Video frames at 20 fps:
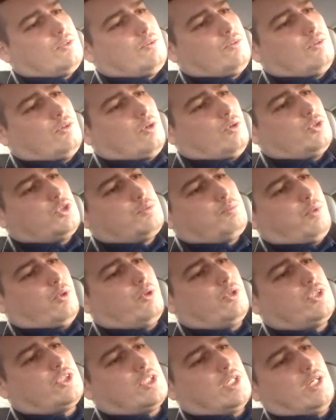those
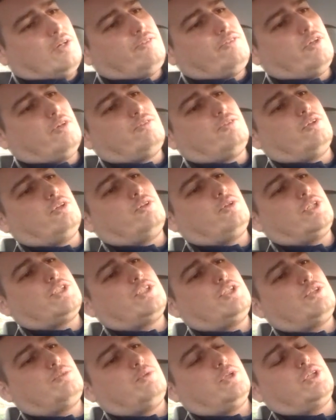points the left never
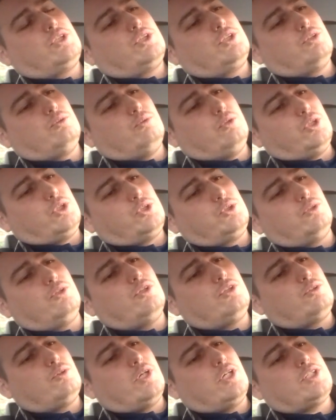addresses, which we should
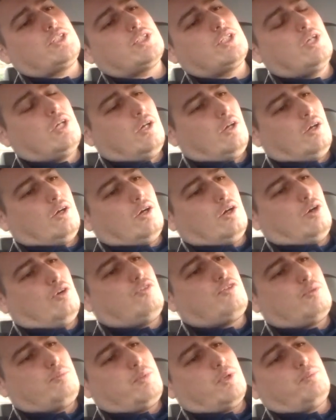address:
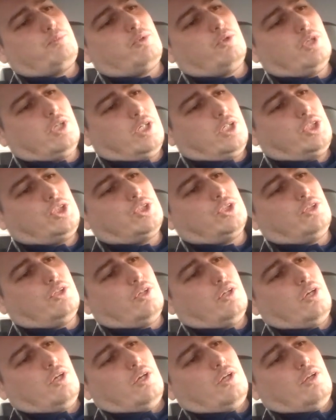overpopulation,
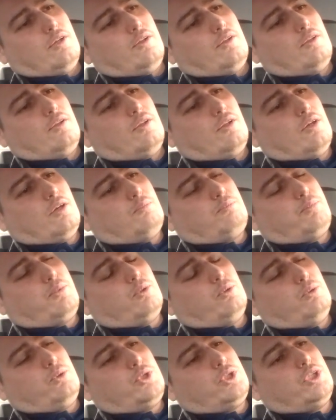
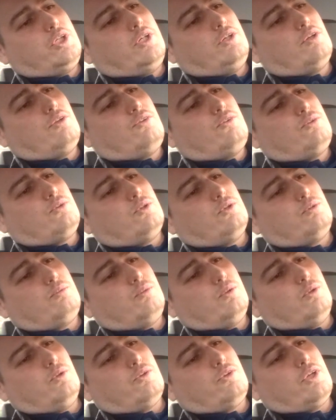pollution in the third
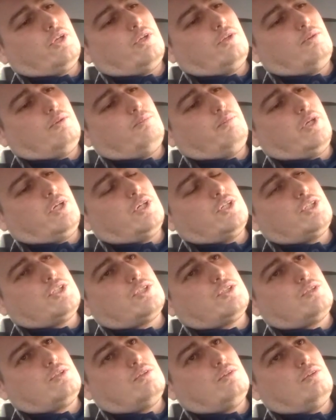world, because
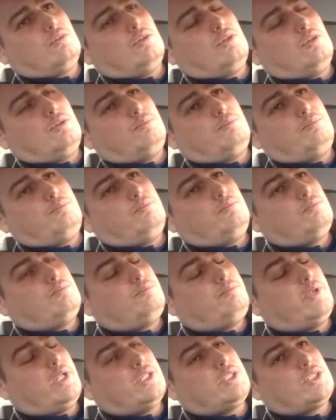the
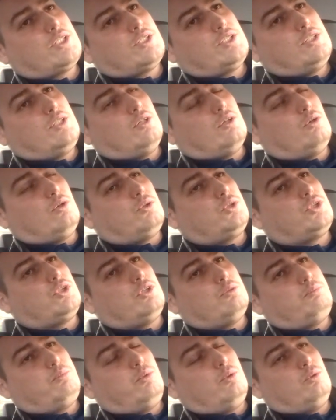plastics in the ocean,
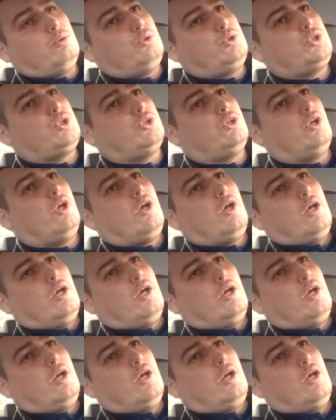the pollution,